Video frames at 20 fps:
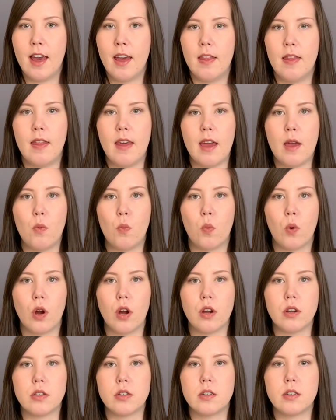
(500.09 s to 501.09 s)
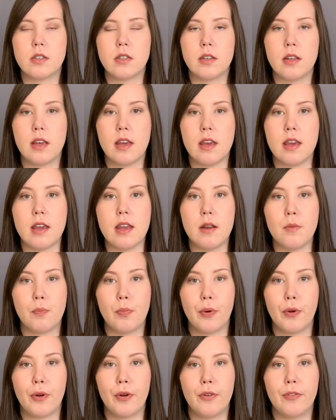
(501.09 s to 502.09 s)
they weren't heat
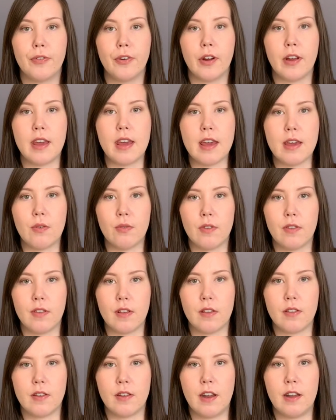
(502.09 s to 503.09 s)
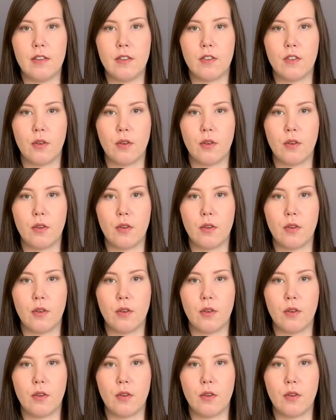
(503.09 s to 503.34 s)
proof or heat resistant.